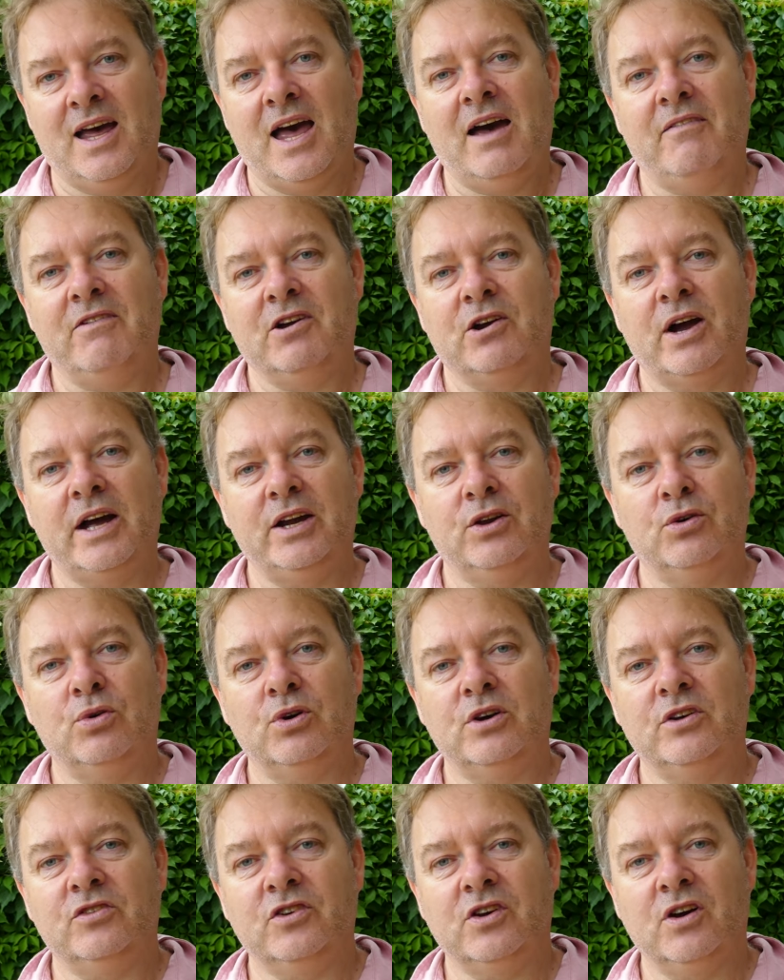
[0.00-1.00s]
Have a great
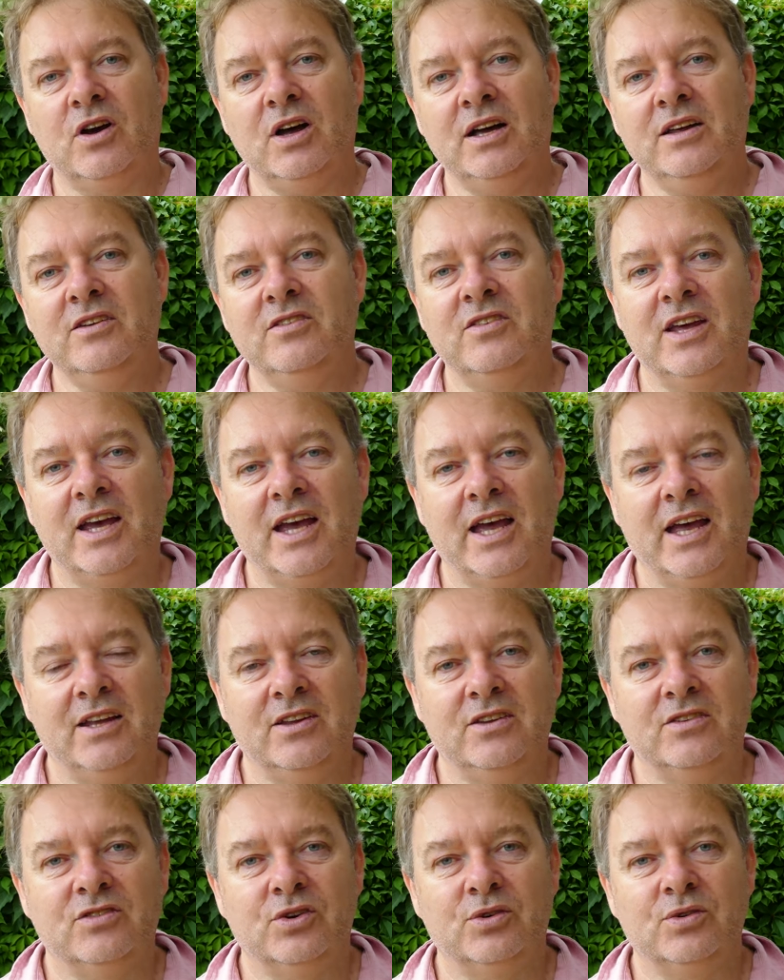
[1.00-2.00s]
August, guys,
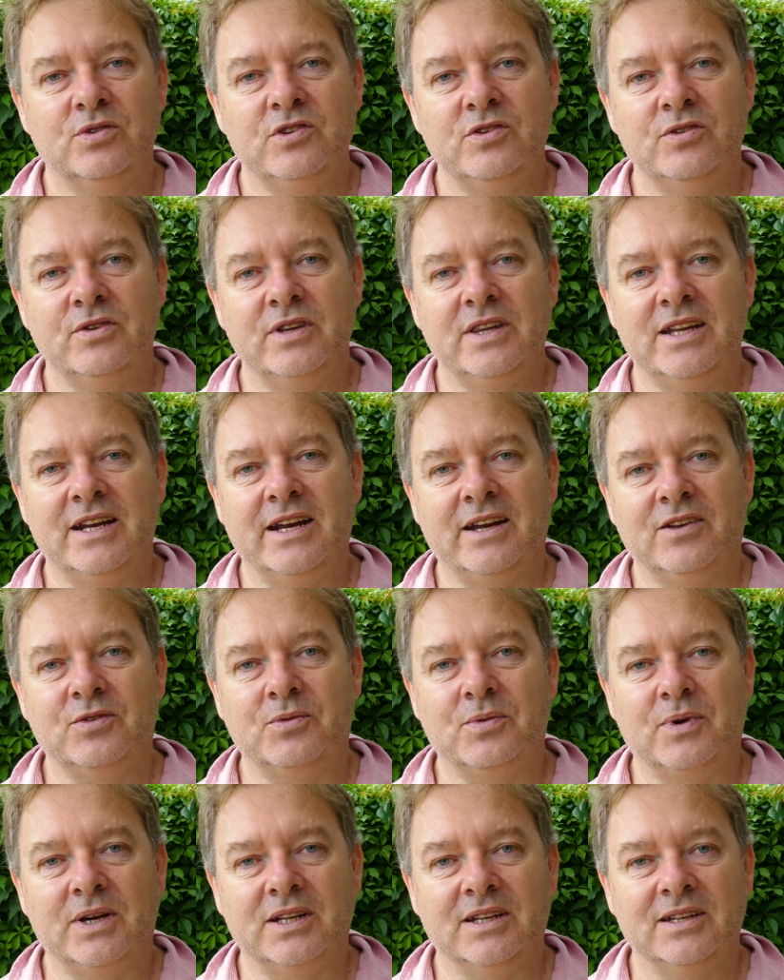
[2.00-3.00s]
and talk to you in the
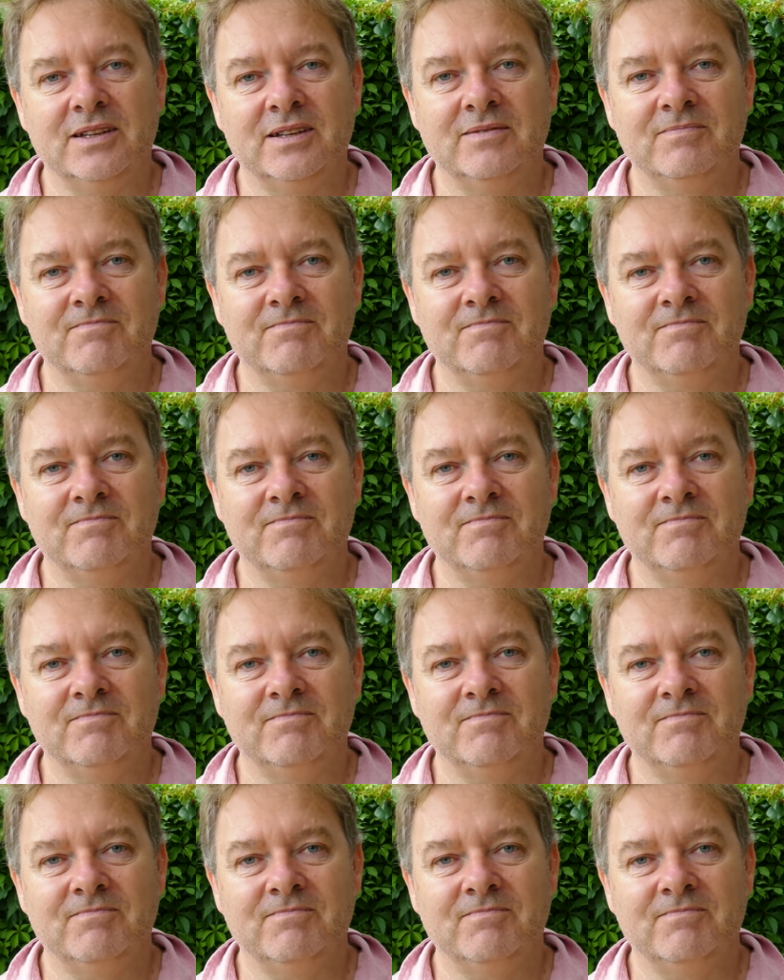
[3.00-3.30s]
next one.